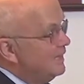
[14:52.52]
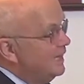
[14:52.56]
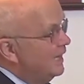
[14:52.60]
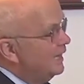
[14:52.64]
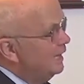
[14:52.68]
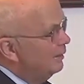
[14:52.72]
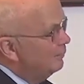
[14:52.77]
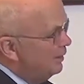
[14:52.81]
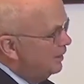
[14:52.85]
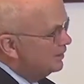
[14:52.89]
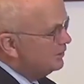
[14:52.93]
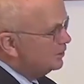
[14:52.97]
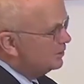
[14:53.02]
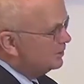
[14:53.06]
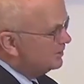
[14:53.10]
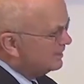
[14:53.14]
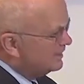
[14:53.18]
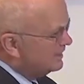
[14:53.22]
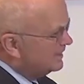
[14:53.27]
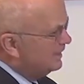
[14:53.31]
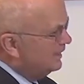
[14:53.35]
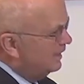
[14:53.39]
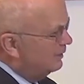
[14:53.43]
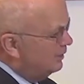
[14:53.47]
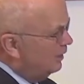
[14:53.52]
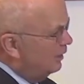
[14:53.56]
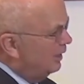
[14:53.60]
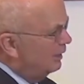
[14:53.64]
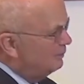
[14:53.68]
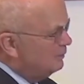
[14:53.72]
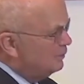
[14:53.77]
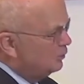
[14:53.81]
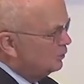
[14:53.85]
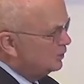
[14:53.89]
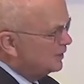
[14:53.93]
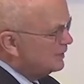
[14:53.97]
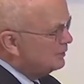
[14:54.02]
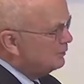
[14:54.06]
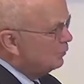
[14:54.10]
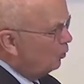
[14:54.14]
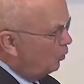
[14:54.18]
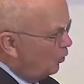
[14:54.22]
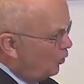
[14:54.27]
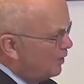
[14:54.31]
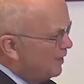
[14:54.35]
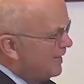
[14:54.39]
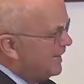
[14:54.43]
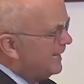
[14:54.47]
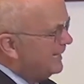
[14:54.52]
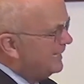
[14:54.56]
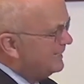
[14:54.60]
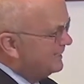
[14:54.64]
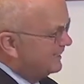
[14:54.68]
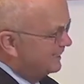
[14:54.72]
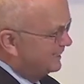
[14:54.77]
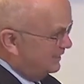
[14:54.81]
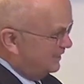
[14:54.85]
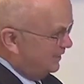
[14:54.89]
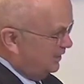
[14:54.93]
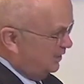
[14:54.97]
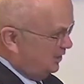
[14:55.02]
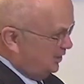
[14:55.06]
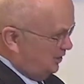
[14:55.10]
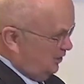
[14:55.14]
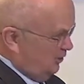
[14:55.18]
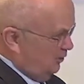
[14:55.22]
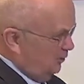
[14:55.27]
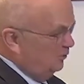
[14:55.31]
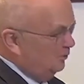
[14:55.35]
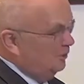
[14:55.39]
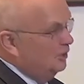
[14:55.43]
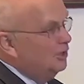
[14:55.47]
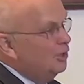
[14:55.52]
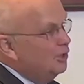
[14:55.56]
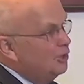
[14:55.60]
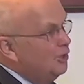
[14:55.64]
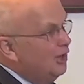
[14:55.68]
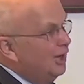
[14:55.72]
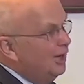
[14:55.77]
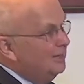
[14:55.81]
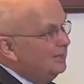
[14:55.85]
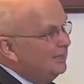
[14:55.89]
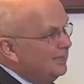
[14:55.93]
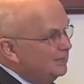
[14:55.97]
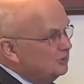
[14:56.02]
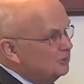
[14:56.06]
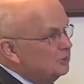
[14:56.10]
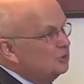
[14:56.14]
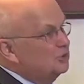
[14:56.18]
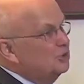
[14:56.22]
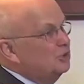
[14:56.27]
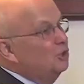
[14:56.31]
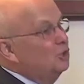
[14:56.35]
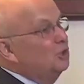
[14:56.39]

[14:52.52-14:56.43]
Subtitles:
I'm using the word entities here, not necessarily